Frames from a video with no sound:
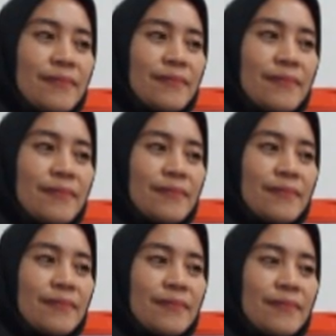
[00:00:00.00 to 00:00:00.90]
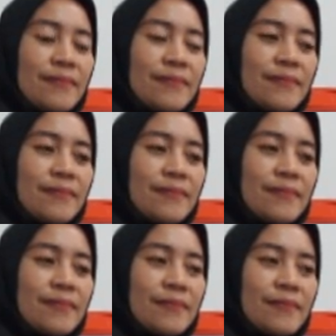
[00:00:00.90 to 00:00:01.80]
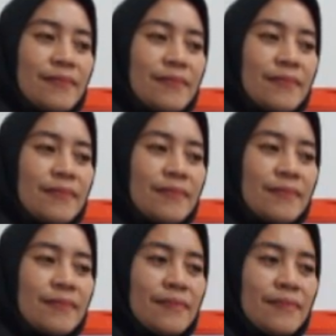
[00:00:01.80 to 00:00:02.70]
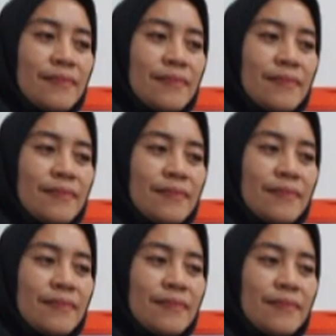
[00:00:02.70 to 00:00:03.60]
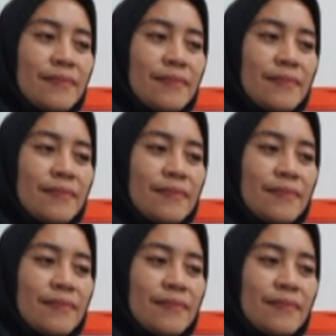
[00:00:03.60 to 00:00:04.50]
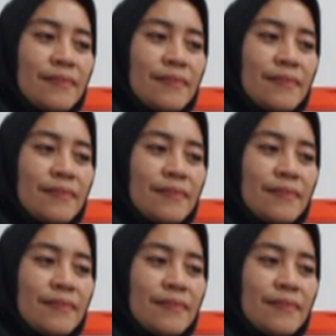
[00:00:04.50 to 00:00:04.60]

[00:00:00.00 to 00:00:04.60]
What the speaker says: [no speech]